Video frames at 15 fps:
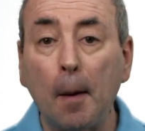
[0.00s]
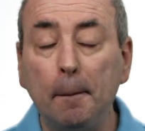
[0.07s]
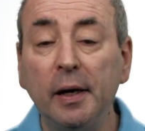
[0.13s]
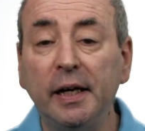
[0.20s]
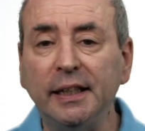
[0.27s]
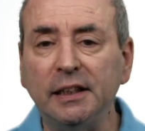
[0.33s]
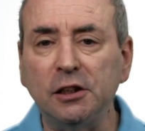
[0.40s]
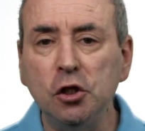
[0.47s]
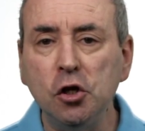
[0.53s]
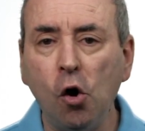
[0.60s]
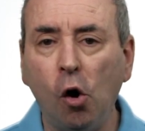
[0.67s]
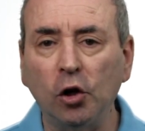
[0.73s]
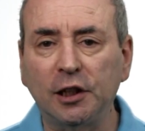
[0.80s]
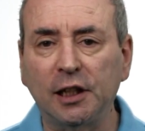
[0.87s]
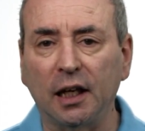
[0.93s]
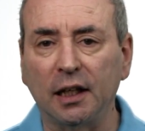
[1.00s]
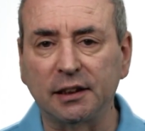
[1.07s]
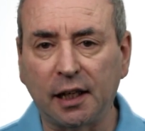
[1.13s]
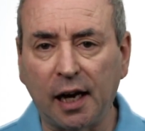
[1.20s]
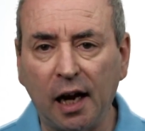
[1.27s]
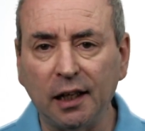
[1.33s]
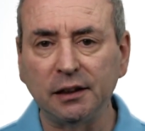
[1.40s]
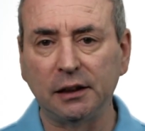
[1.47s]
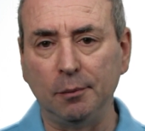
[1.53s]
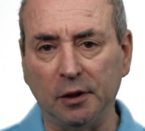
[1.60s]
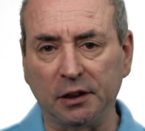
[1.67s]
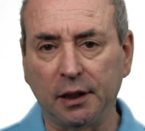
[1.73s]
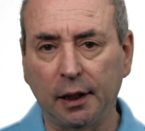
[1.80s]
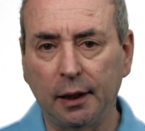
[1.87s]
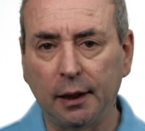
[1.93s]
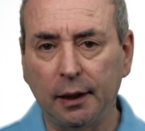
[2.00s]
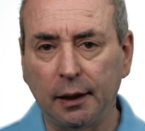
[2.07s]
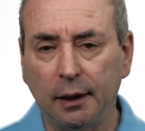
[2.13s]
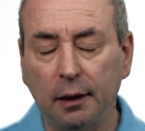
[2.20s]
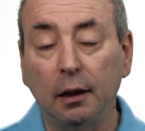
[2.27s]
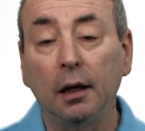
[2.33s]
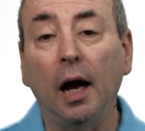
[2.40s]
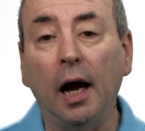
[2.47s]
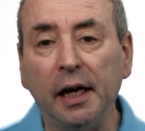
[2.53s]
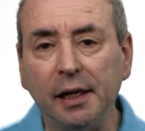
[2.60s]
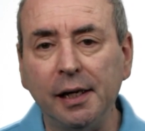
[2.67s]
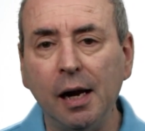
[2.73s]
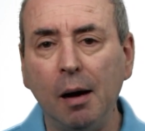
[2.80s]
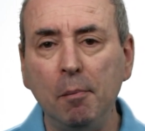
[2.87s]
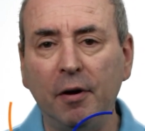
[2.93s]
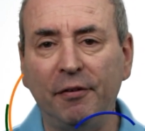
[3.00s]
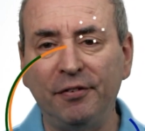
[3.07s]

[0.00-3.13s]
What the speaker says: But it's not just customers. At number